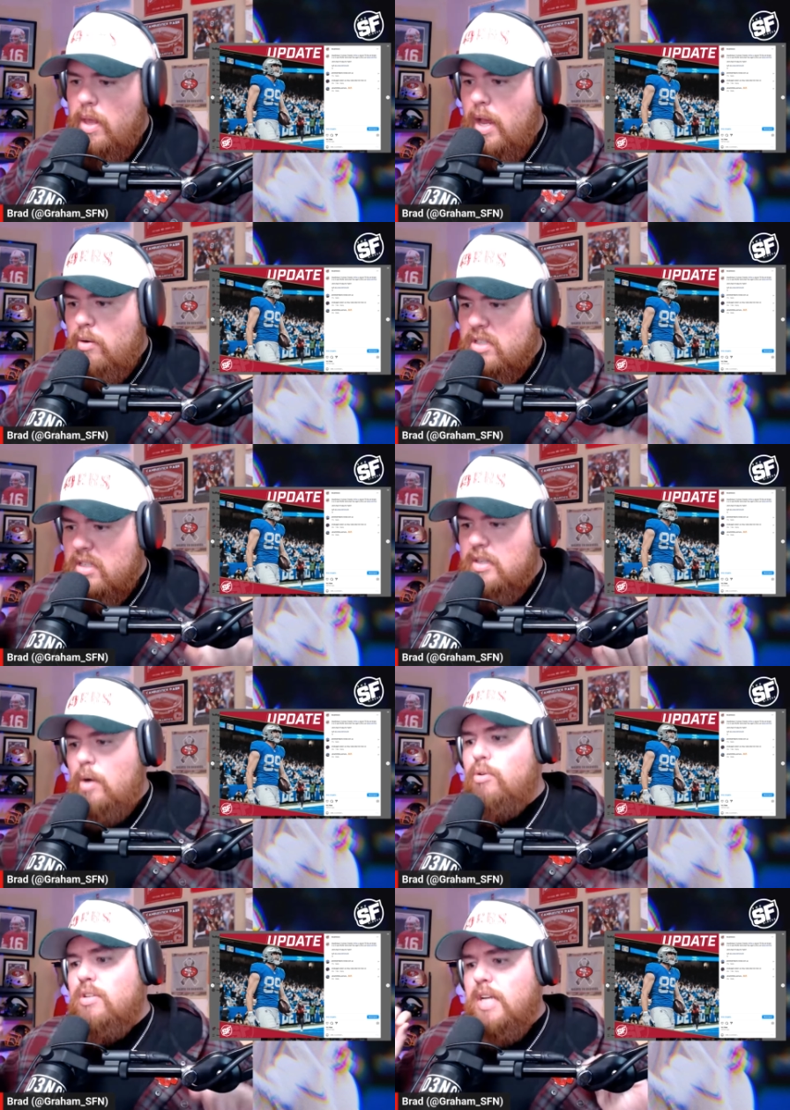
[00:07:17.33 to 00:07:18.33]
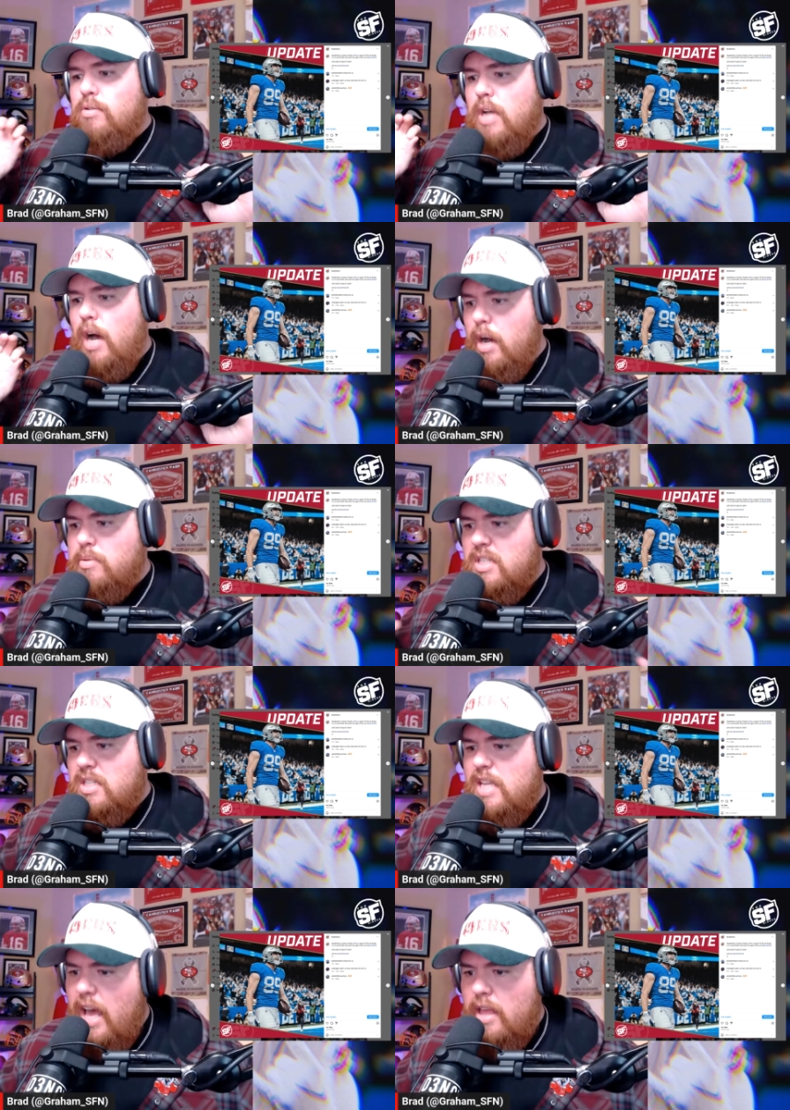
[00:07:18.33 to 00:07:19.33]

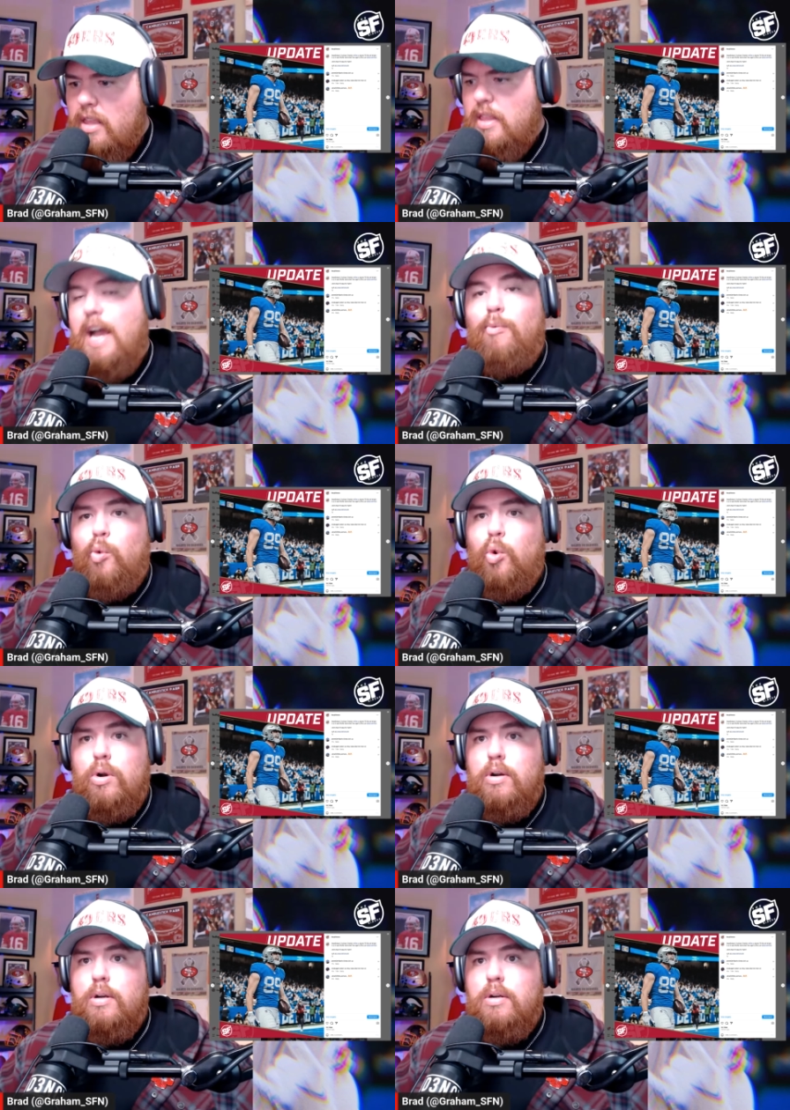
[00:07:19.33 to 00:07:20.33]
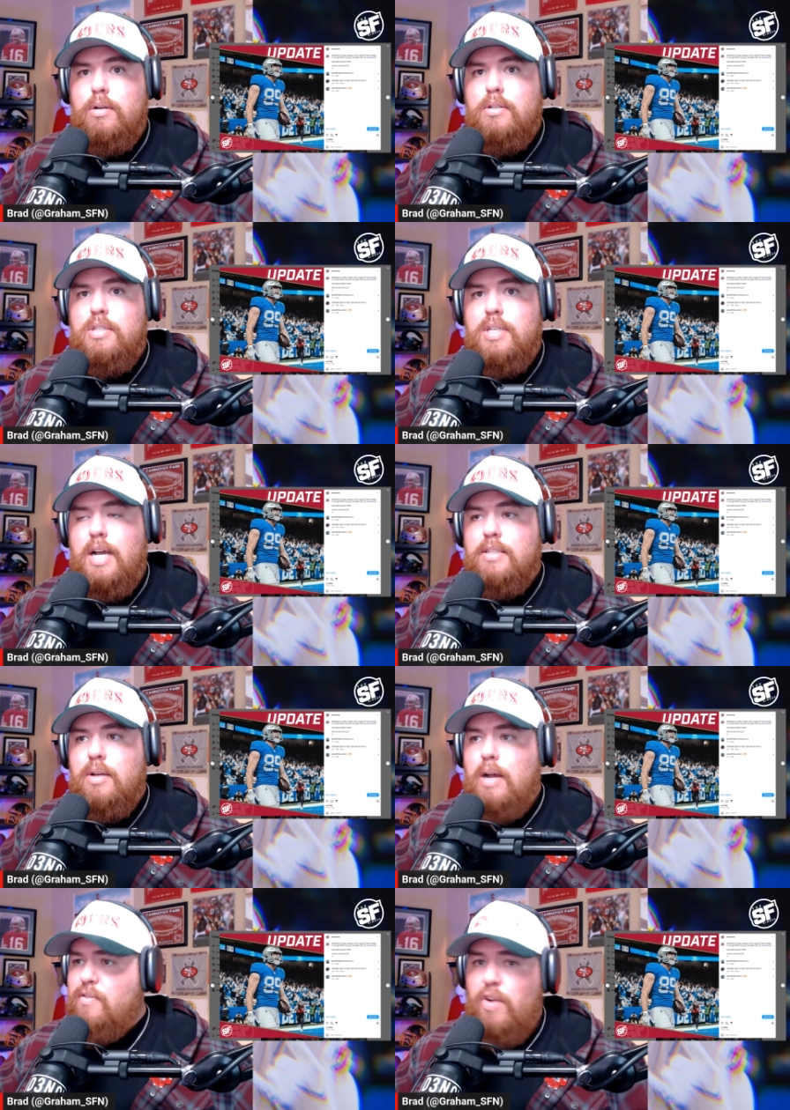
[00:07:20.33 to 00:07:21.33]
upset that Warner signed.
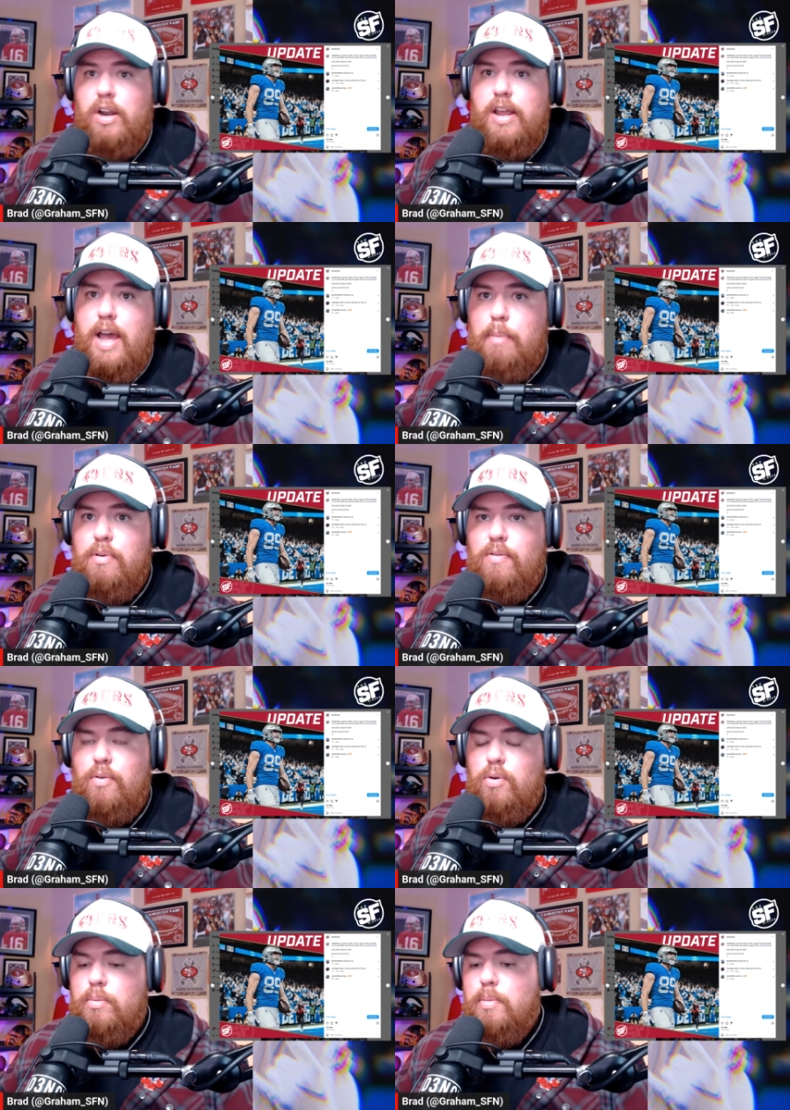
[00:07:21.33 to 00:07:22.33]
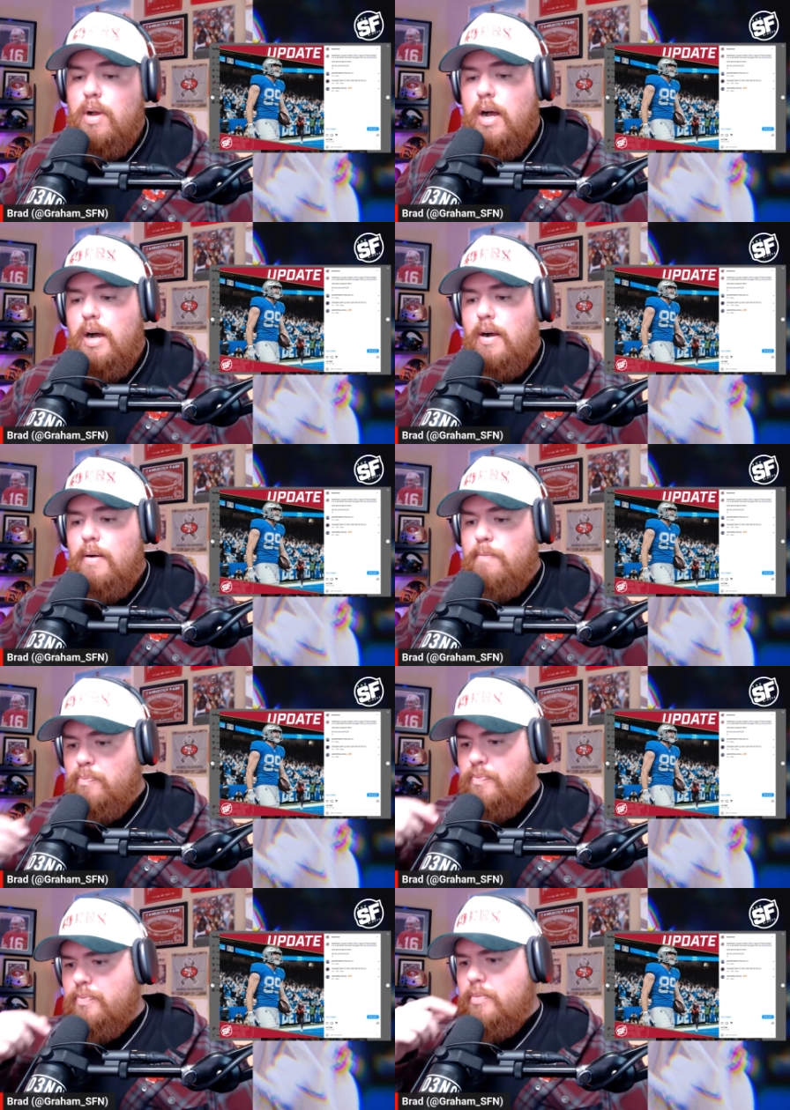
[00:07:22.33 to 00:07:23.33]
So I was very happy for him.
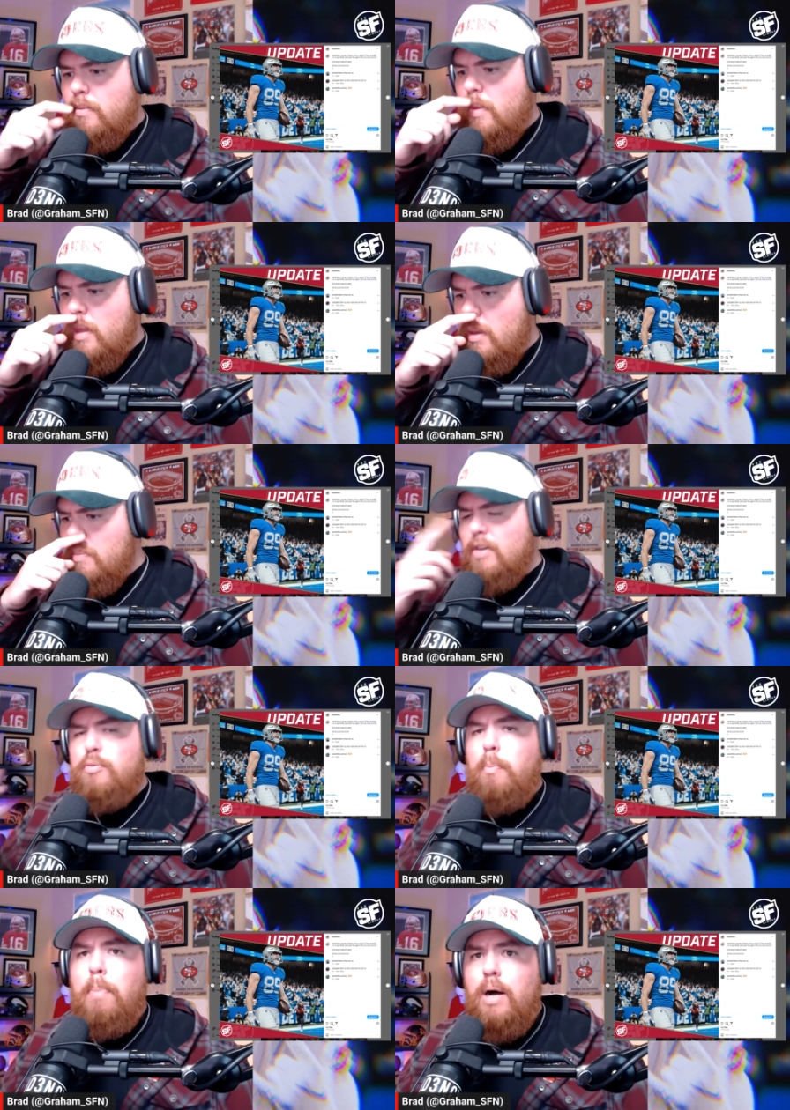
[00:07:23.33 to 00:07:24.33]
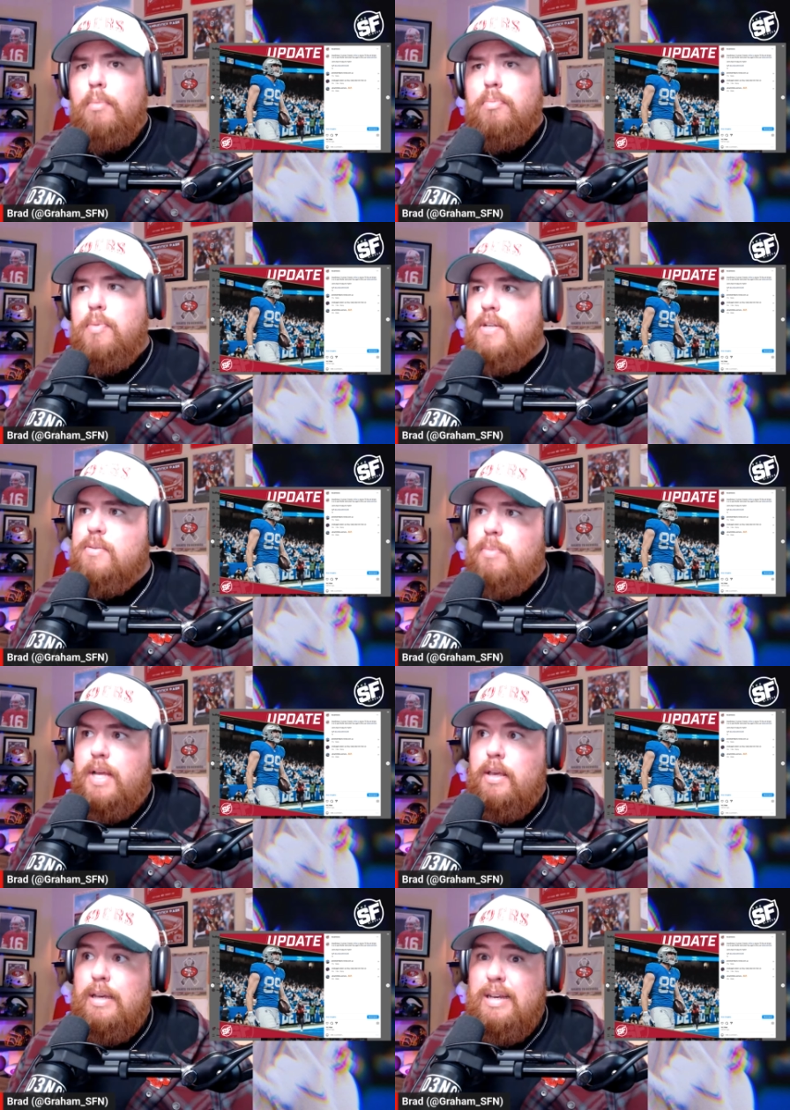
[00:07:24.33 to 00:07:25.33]
But I was bummed, because I'm
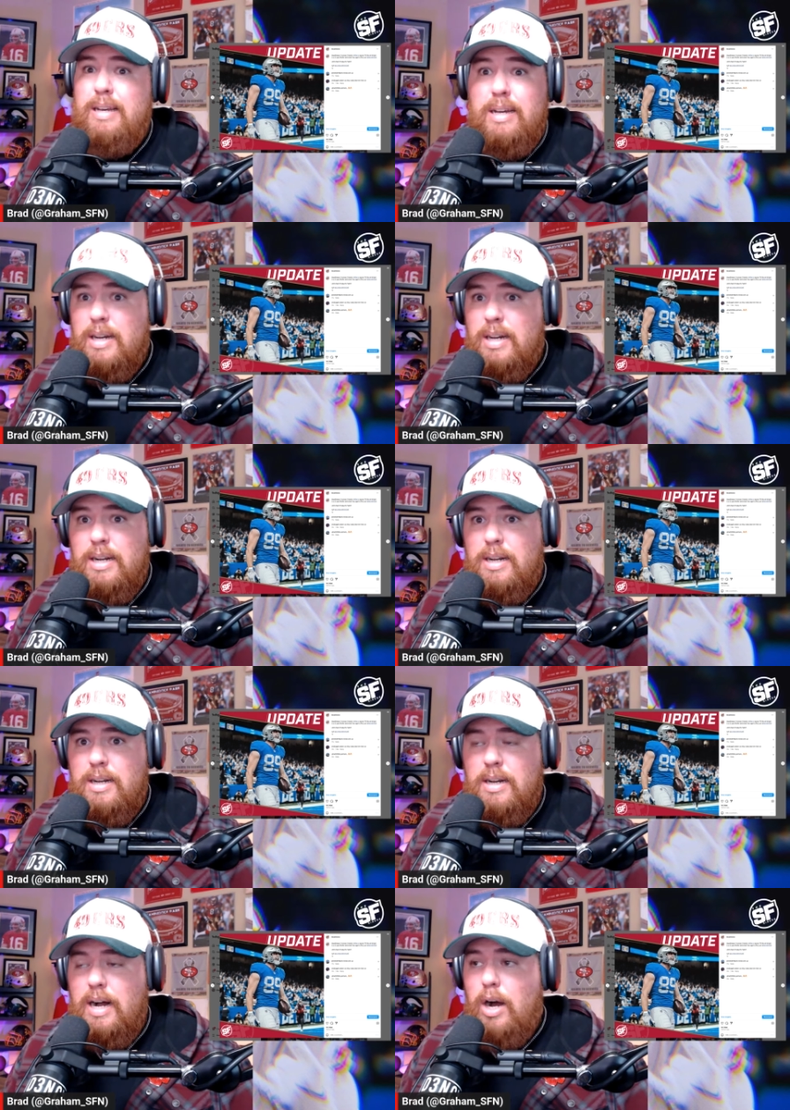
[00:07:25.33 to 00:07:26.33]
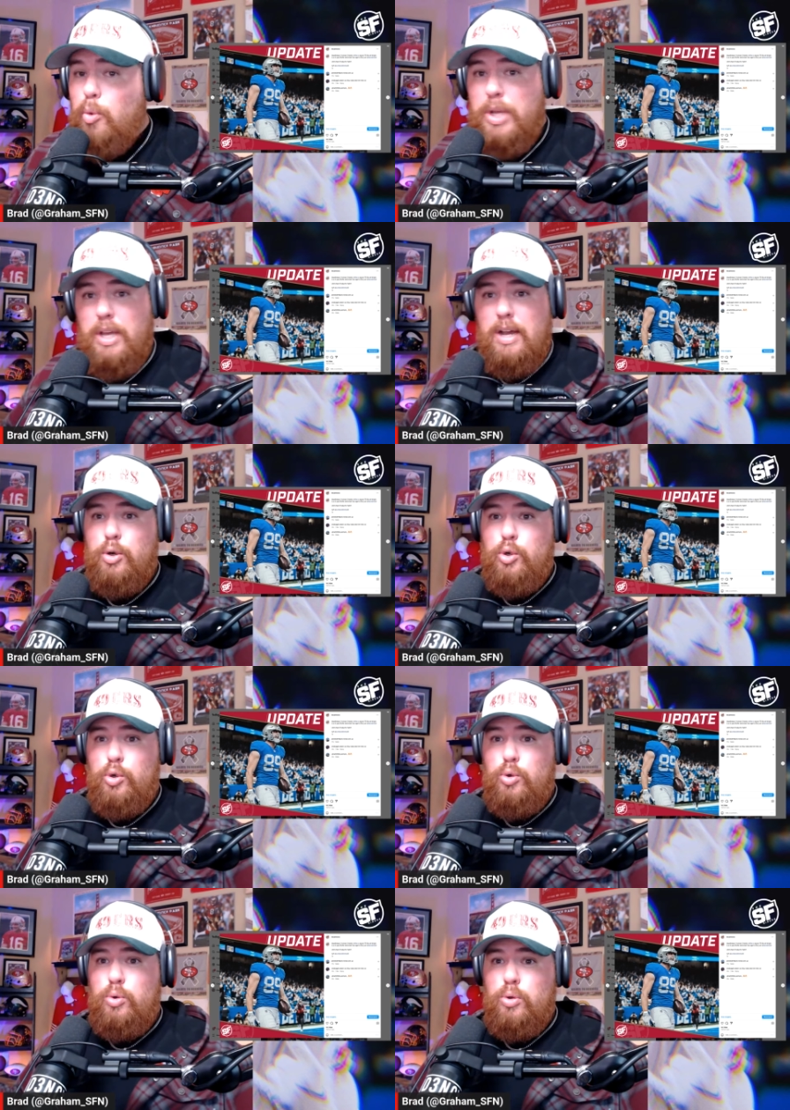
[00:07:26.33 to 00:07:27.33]
like,
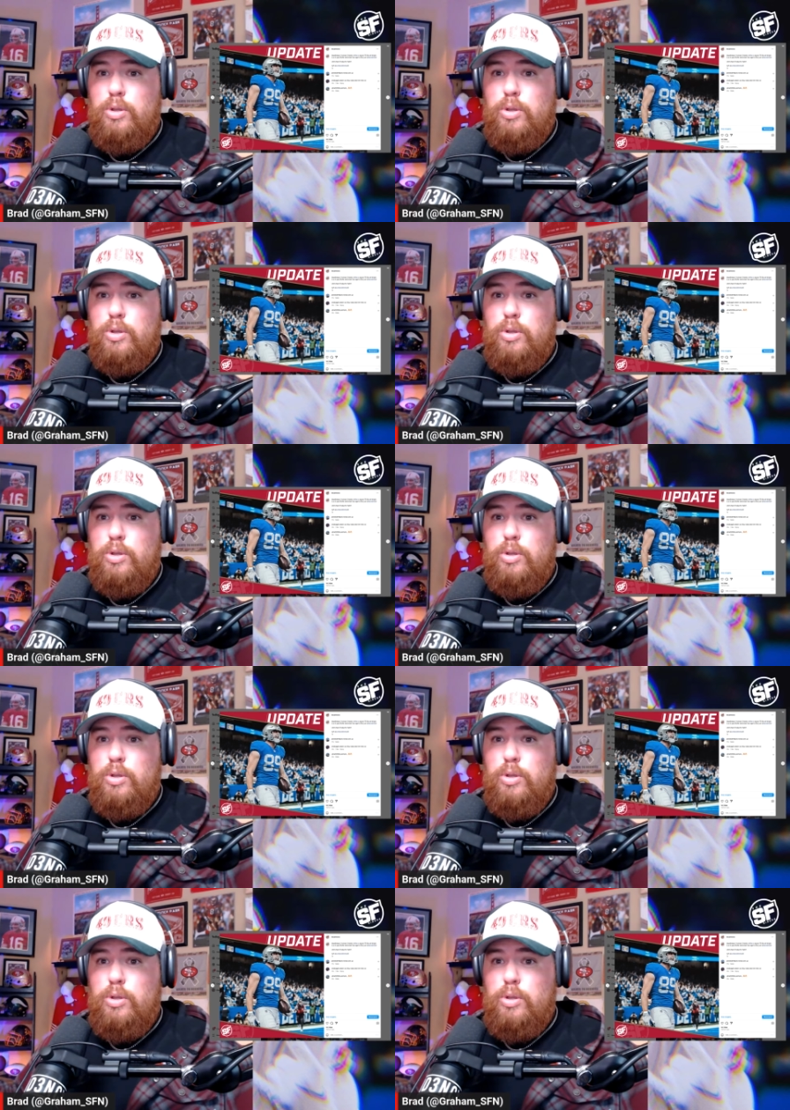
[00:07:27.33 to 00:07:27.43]
Latu